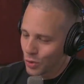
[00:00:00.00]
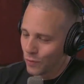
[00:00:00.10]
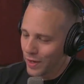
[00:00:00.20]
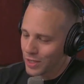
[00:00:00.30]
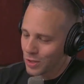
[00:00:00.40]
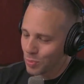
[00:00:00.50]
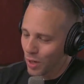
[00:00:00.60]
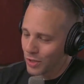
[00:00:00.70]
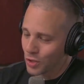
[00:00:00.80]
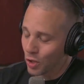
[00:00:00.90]
Drew faces
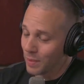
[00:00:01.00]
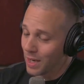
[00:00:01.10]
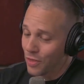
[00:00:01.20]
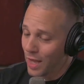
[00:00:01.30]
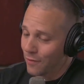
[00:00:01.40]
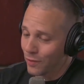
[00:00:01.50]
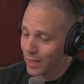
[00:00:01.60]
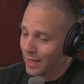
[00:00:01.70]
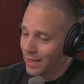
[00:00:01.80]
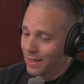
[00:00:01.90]
Braun Strowman.
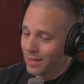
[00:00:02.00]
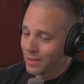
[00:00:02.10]
Thankfully,